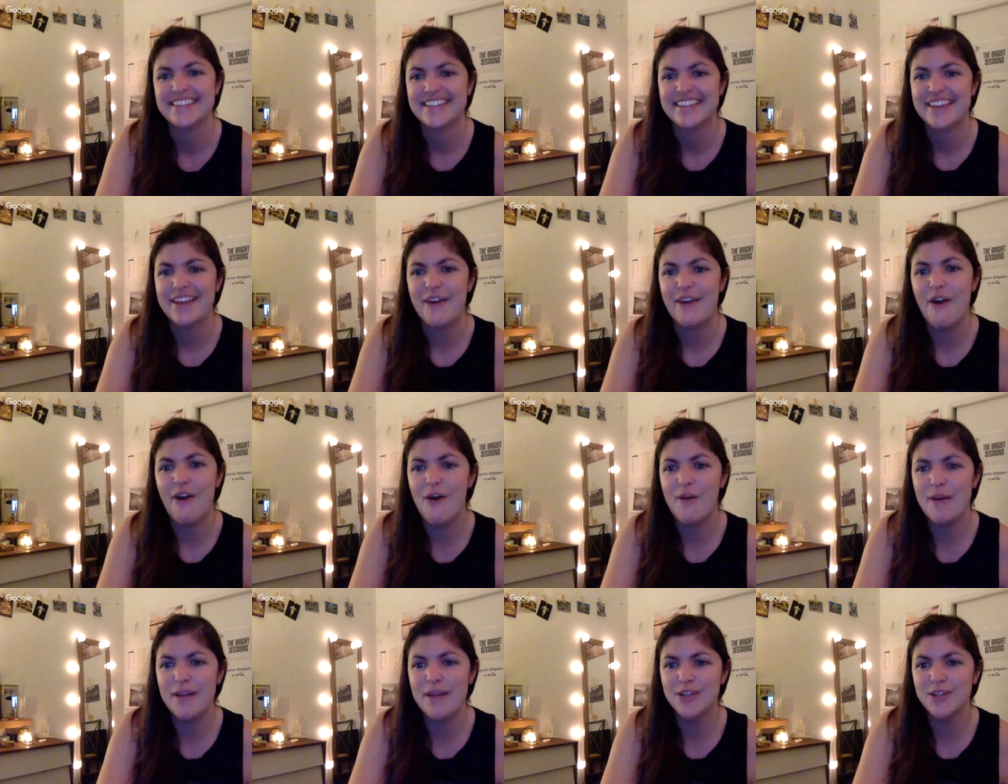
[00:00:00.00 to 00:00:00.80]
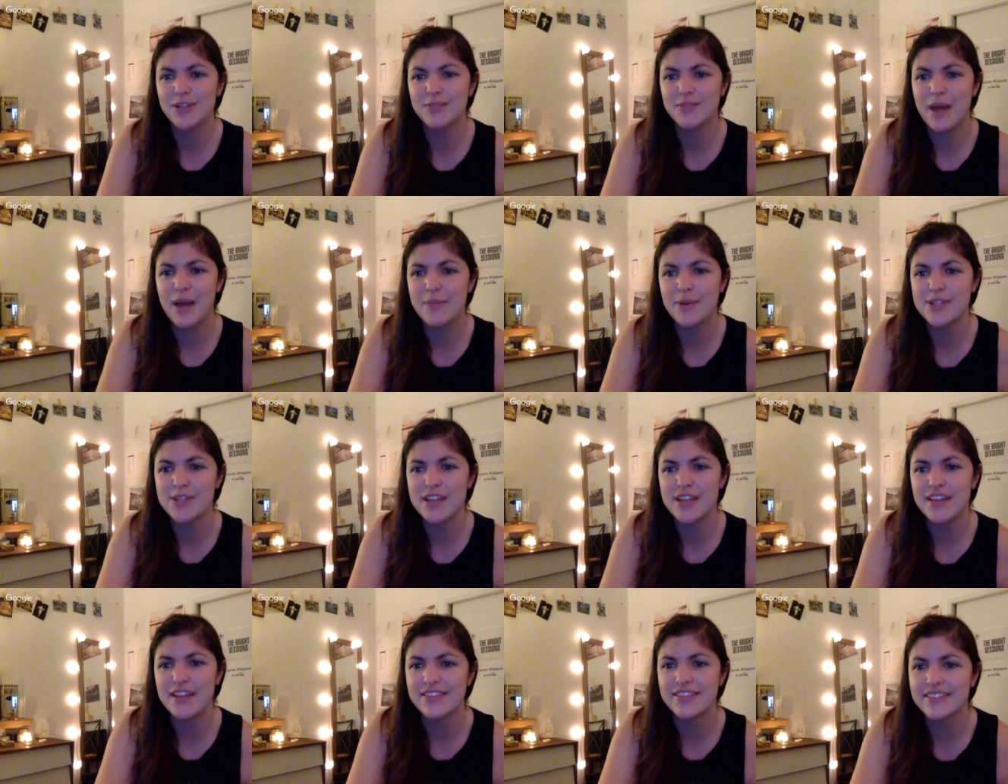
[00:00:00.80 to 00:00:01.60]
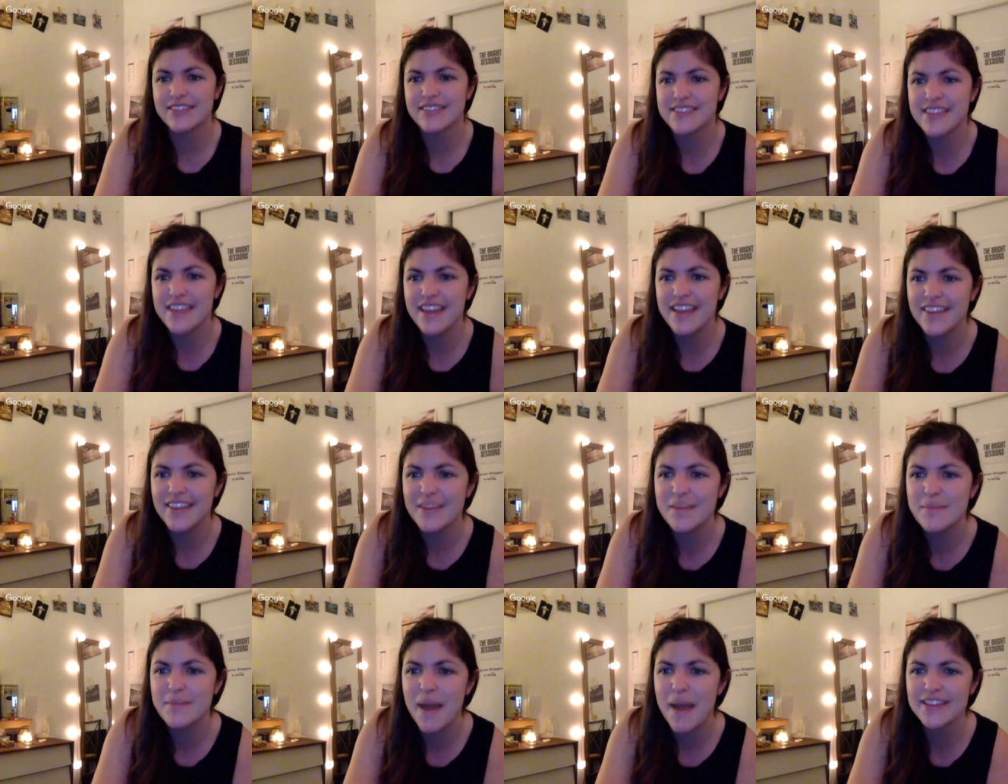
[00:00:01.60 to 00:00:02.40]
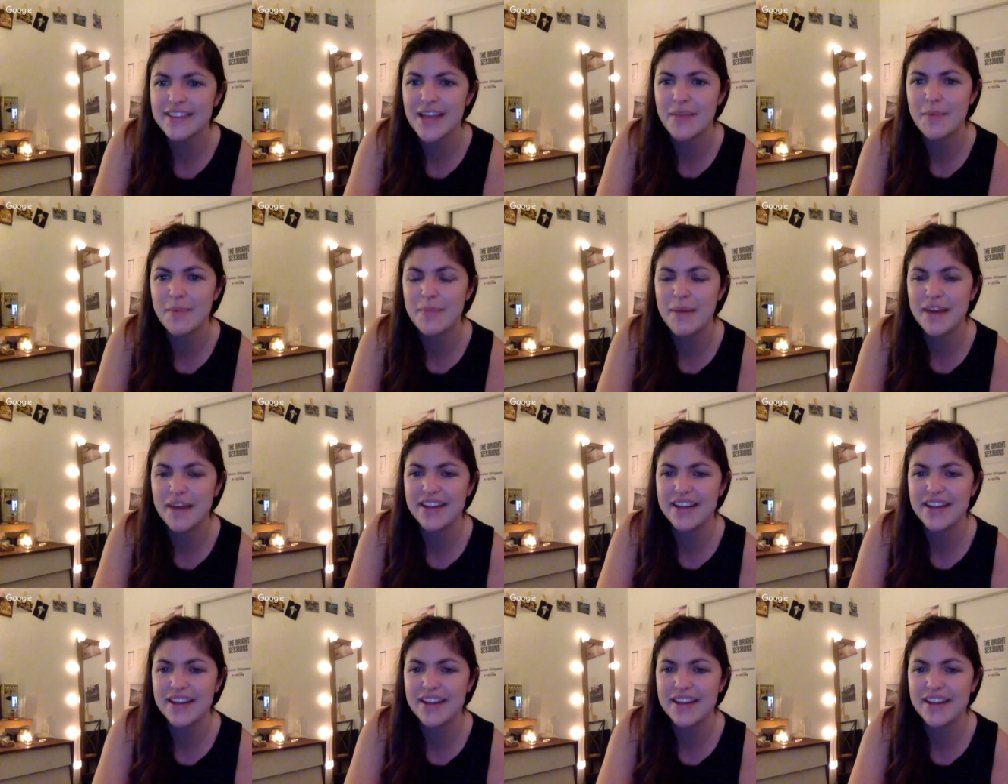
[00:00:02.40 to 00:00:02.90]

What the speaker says: They are all my children, but I appreciate seeing them banged up a bit,